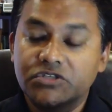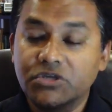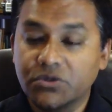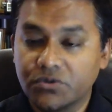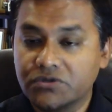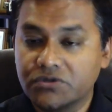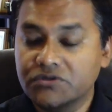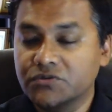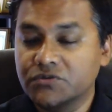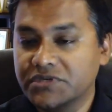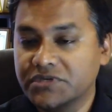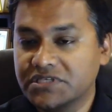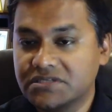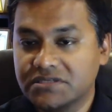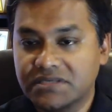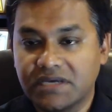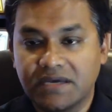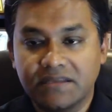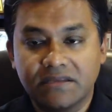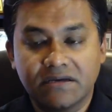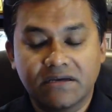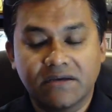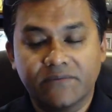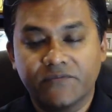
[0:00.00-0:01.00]
source, which
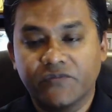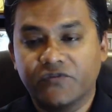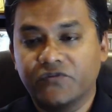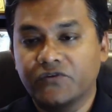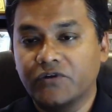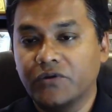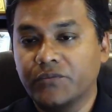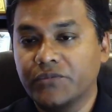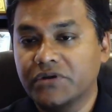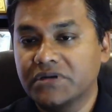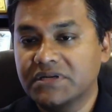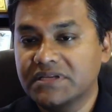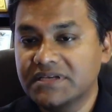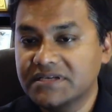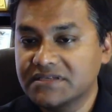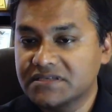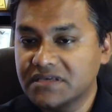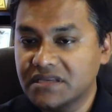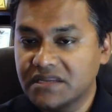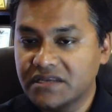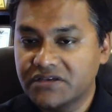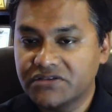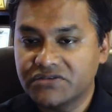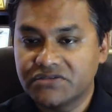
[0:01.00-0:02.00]
is either comes from a
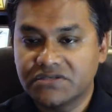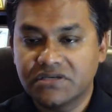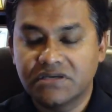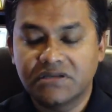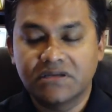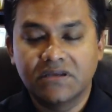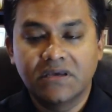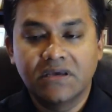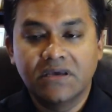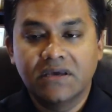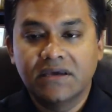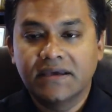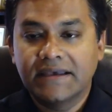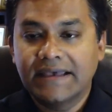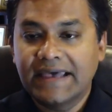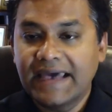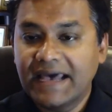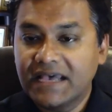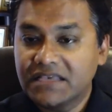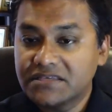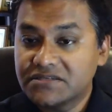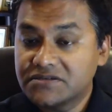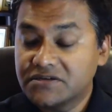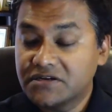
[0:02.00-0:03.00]
diesel engine
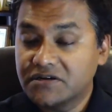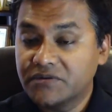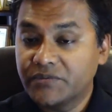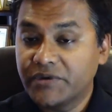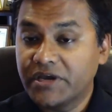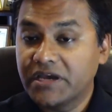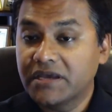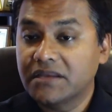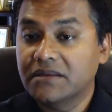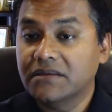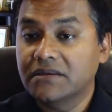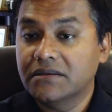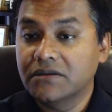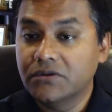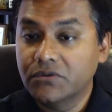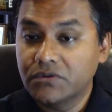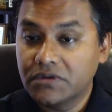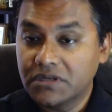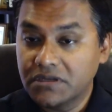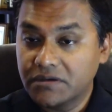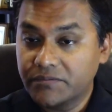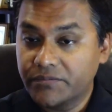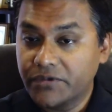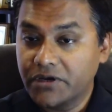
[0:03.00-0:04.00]
gas turbine,
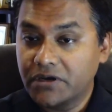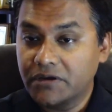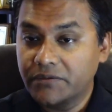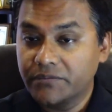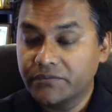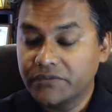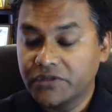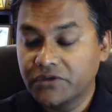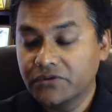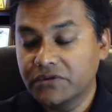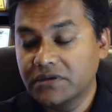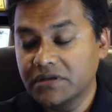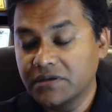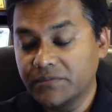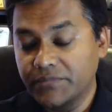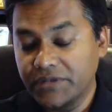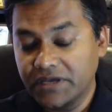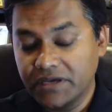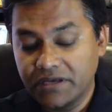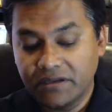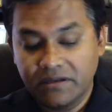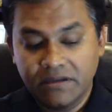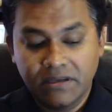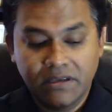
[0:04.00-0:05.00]
nuclear power, nuclear
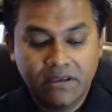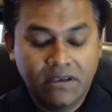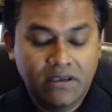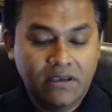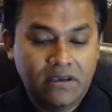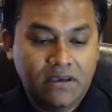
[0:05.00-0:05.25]
plant,